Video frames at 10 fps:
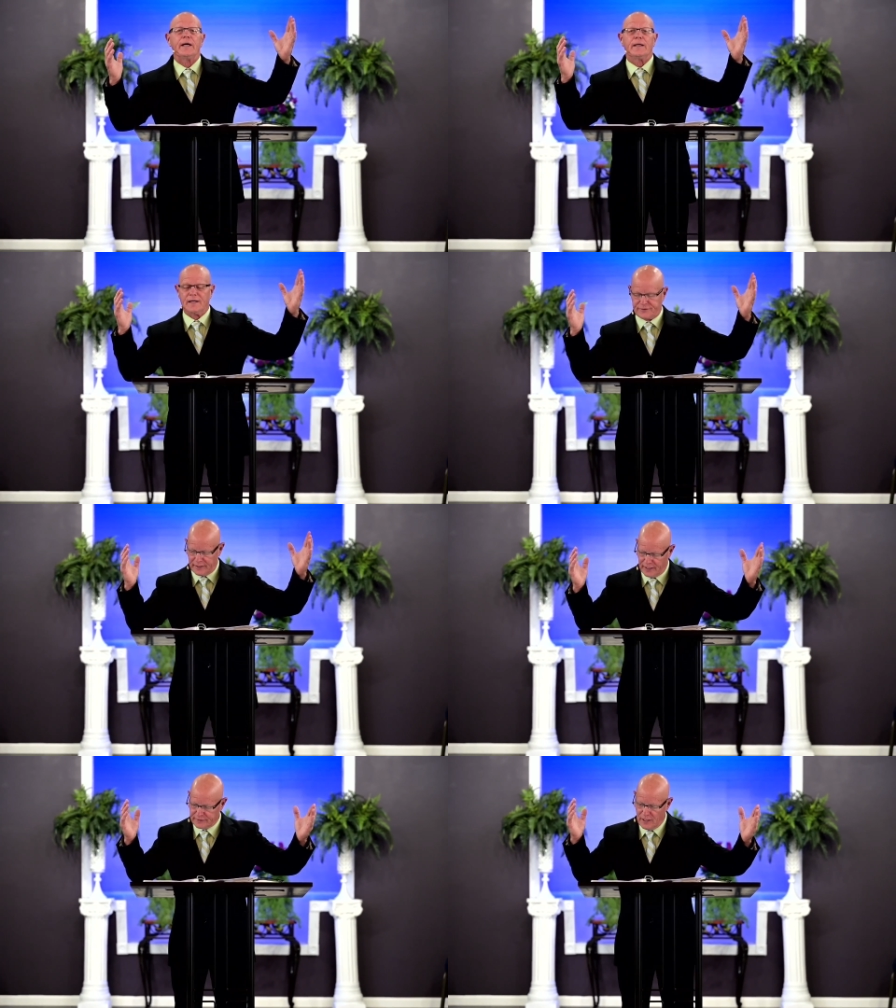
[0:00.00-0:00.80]
it
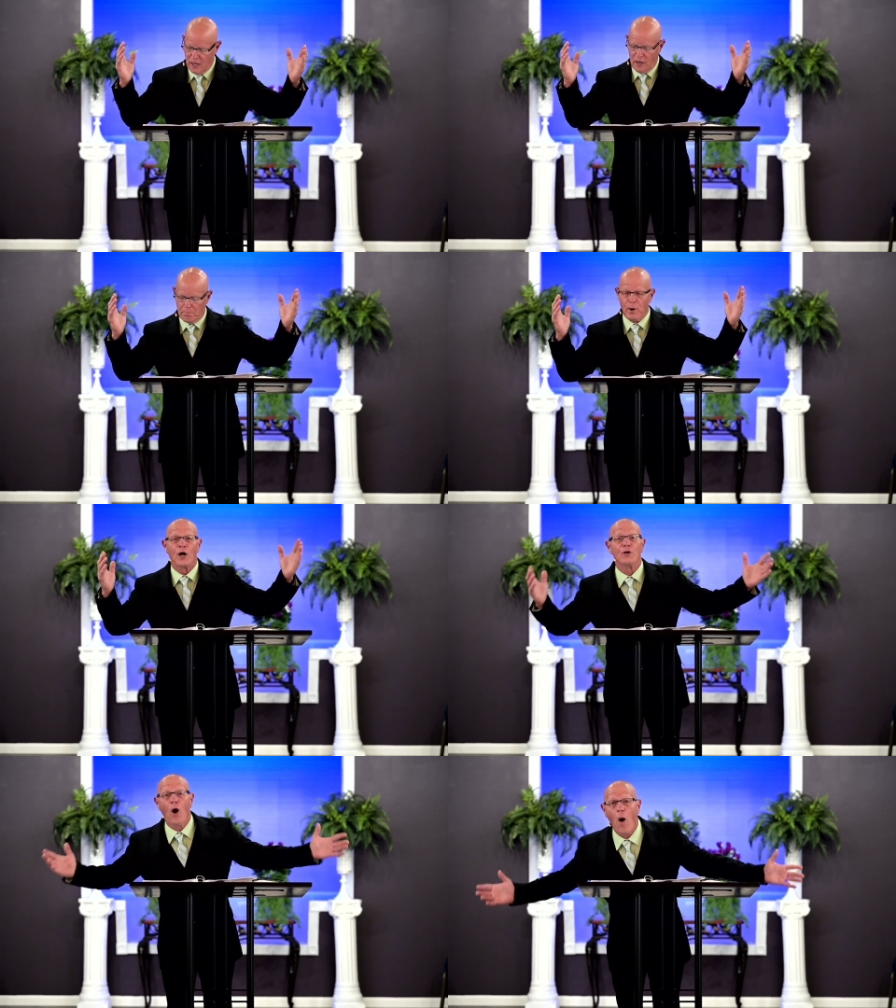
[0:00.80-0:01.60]
says, But
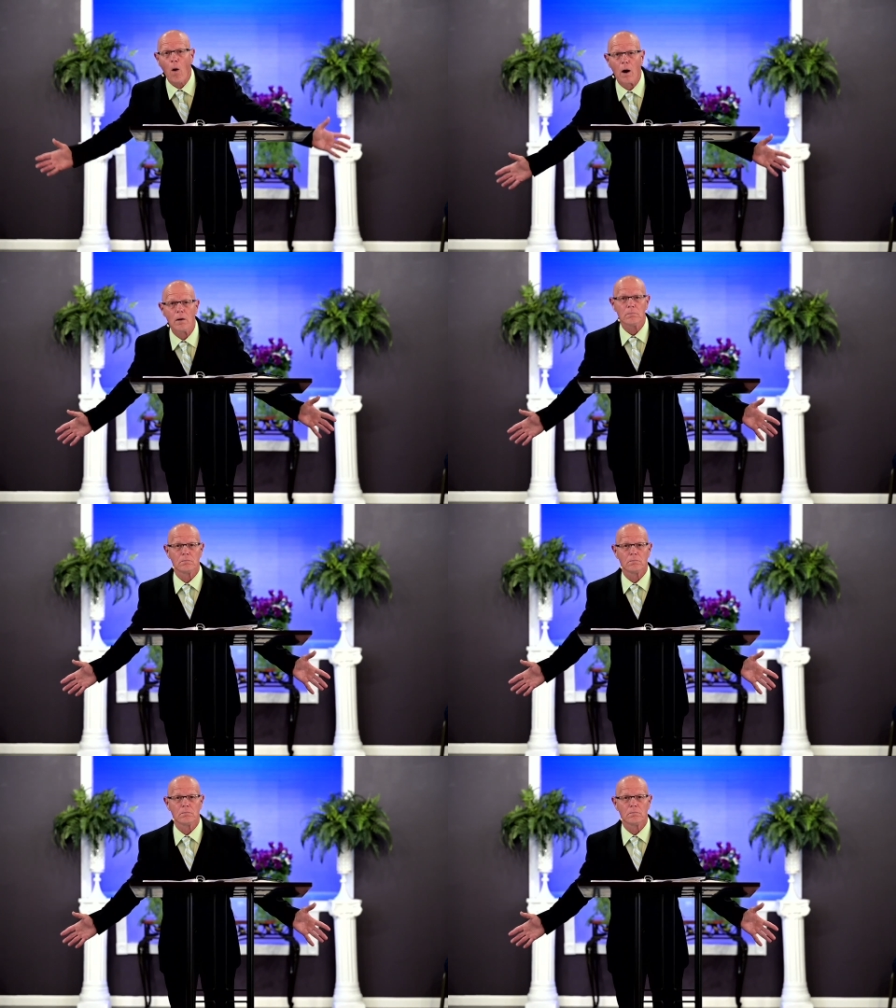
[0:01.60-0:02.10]
Noah,